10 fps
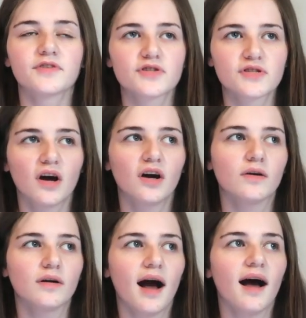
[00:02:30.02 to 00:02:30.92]

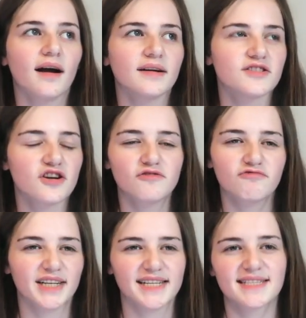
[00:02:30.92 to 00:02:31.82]
so I
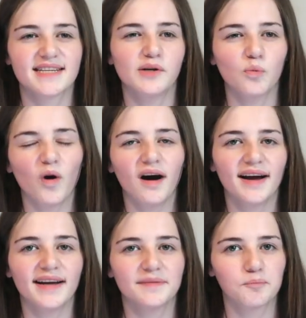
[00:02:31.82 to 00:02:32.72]
don't really see
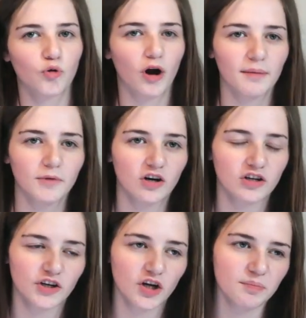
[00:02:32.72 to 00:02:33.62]
why
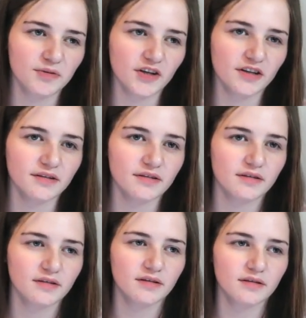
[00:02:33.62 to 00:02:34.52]
Primark can open
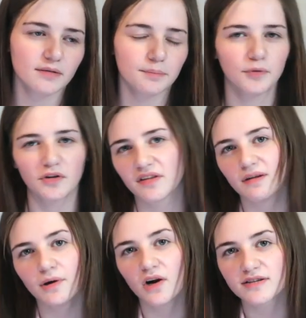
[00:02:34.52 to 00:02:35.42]
but
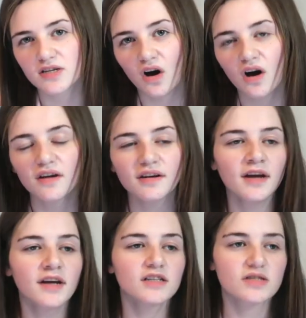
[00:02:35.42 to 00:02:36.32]
theme parks can't.
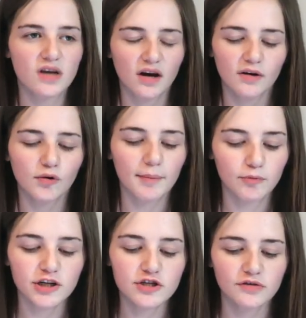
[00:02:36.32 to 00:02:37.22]
So I'm
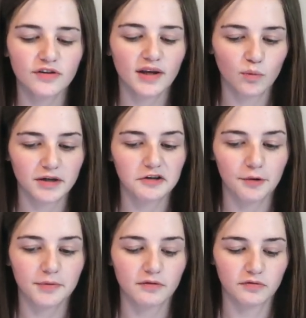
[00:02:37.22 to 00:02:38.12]
pretty sure that they will
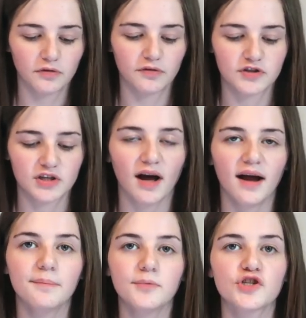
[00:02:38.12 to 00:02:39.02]
open on 4th of
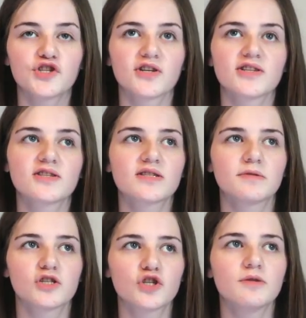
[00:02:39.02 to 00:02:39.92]
July, but
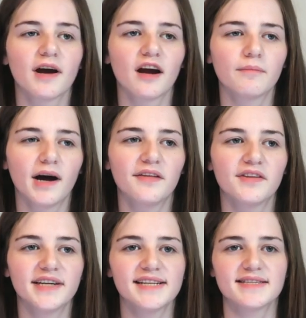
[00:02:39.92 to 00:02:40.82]
just do bear in mind
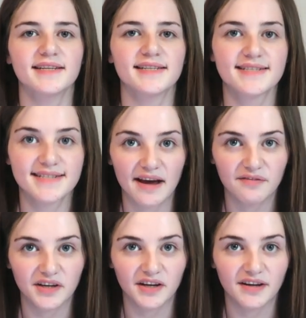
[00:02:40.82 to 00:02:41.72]
that it isn't
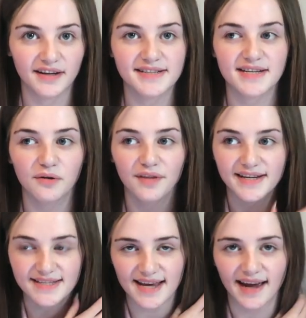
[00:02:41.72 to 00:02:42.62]
definite. Until
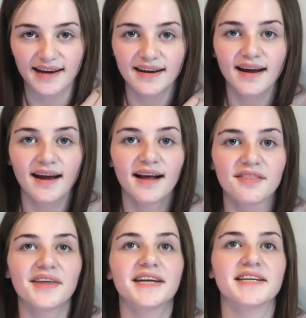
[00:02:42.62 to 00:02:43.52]
they say
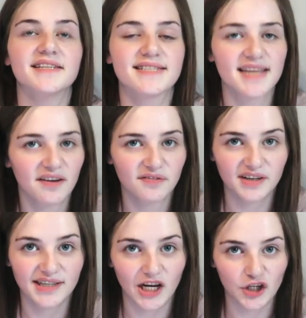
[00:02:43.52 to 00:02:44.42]
they can
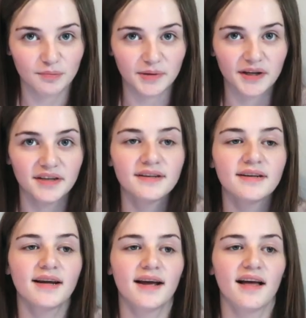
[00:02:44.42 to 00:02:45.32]
definitely open,